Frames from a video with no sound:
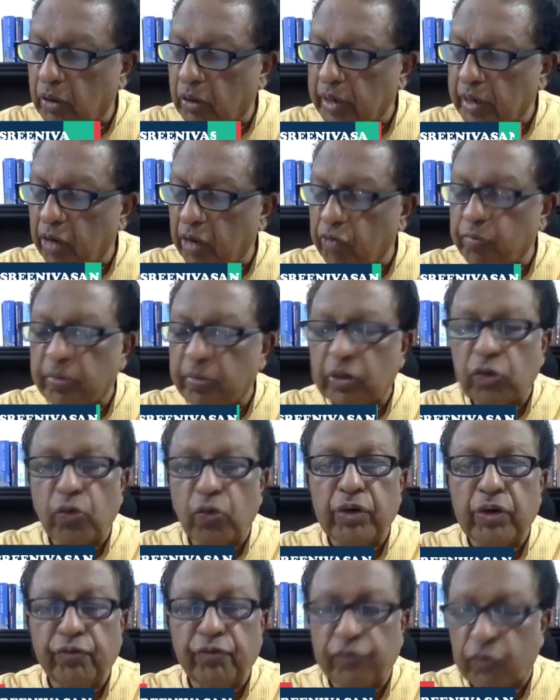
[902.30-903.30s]
on November
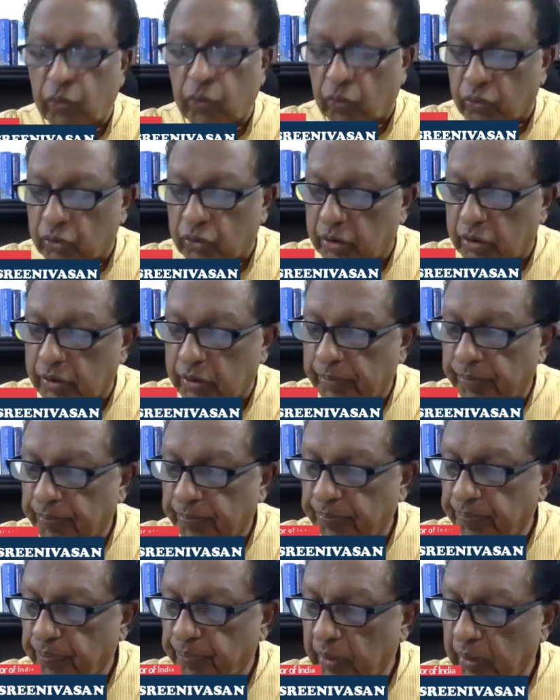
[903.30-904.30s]
24th
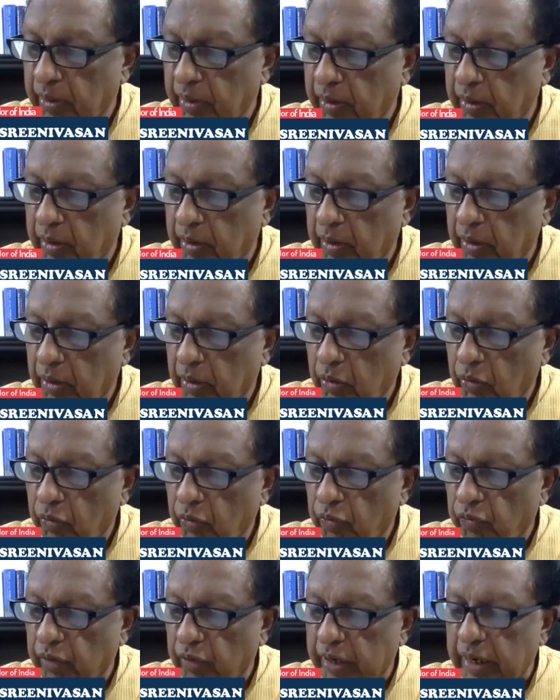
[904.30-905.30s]

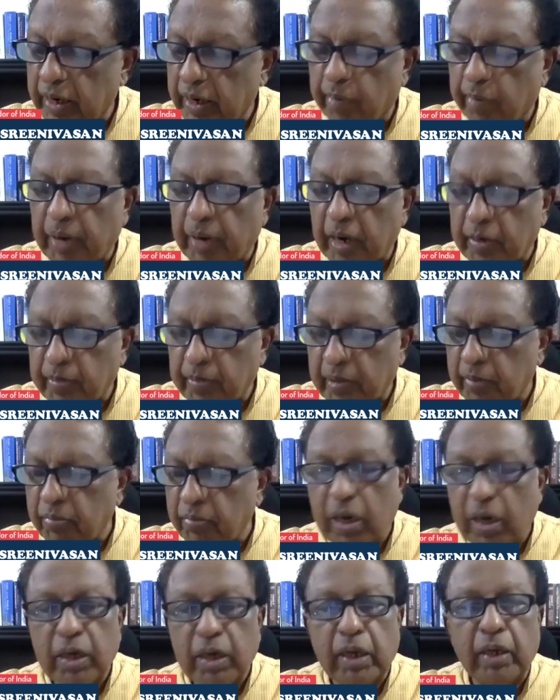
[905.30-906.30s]
when an apartment
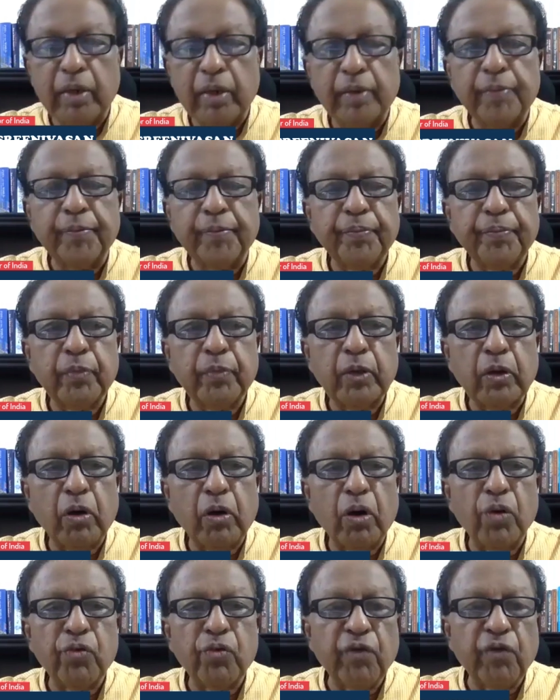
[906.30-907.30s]
building
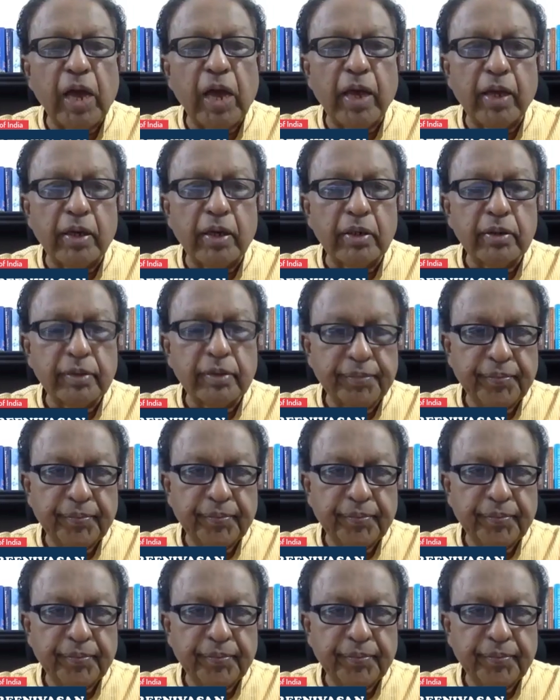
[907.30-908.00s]
caught fire